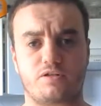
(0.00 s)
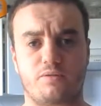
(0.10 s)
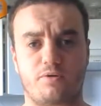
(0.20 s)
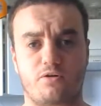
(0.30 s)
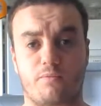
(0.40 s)
The
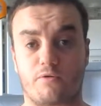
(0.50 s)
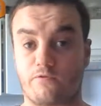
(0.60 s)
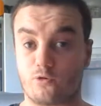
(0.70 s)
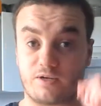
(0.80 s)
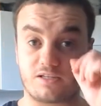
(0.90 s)
beer I'm
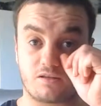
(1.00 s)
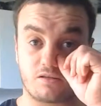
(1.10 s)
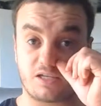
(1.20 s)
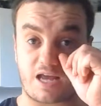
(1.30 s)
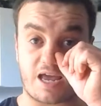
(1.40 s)
reviewing
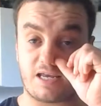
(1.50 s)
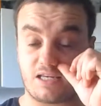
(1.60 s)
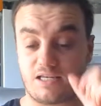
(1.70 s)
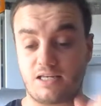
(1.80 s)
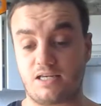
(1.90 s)
today
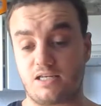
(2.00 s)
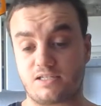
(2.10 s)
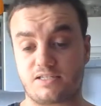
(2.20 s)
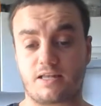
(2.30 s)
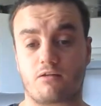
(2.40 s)
is
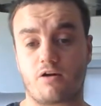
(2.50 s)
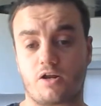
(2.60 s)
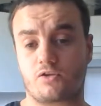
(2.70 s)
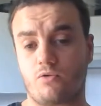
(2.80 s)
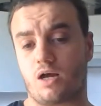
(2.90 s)
Stella
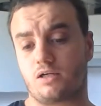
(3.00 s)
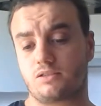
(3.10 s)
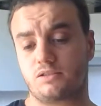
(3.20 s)
Artois,